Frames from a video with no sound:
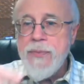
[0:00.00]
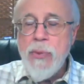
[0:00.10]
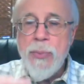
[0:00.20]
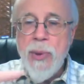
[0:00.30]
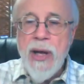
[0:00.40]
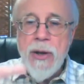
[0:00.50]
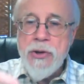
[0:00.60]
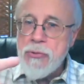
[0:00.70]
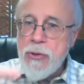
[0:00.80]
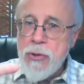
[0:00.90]
propeller
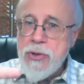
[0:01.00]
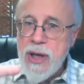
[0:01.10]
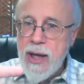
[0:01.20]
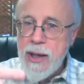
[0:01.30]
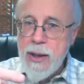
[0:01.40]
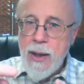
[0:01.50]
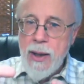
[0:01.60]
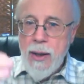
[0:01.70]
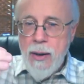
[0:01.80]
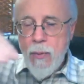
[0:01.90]
to rotate
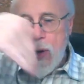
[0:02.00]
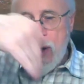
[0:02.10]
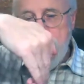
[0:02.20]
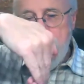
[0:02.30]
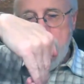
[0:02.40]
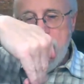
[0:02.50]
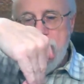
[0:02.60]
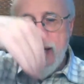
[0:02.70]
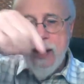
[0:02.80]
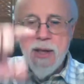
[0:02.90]
while being
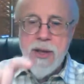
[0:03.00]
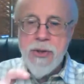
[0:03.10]
connected